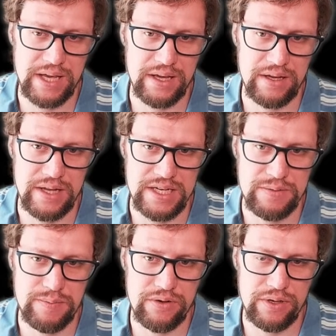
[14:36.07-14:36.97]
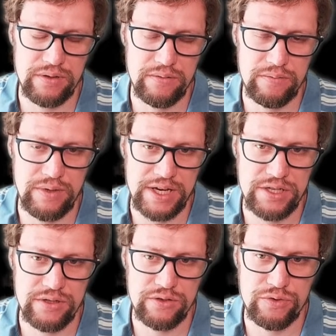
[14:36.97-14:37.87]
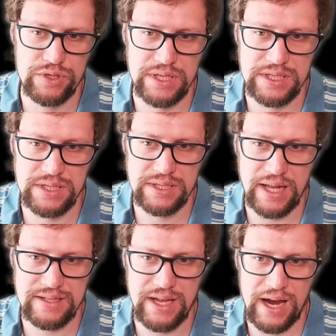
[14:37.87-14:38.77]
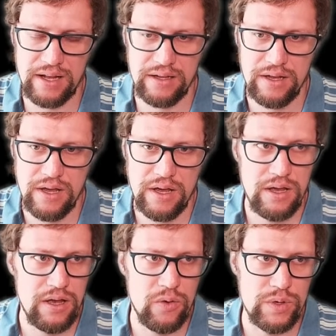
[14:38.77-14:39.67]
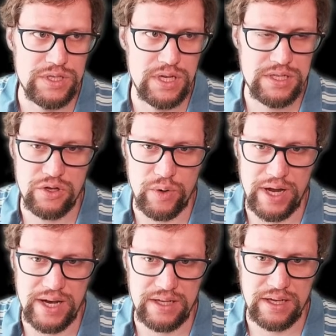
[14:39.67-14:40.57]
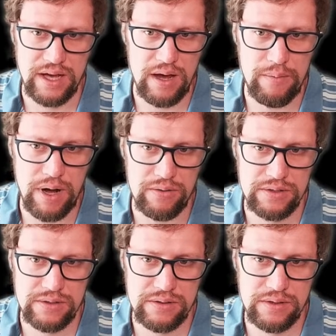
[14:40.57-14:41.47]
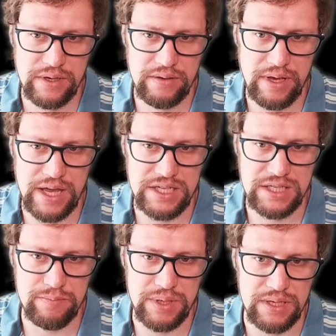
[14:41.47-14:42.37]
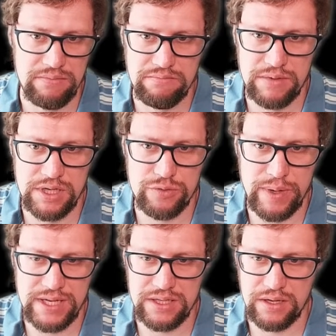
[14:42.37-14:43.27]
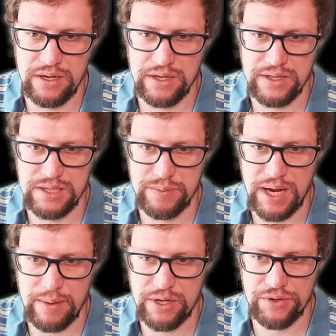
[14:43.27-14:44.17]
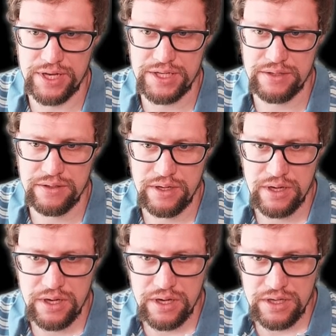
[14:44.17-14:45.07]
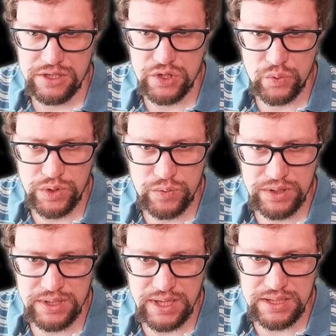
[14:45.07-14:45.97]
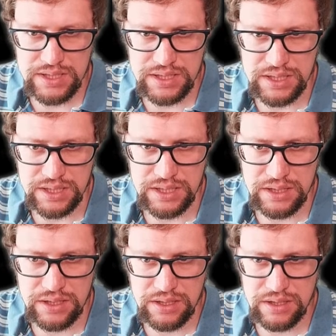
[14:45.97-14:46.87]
an HTTP connection using this net dial, which doesn't know anything about HTTP. It just makes a TCP/IP connection. So we will then see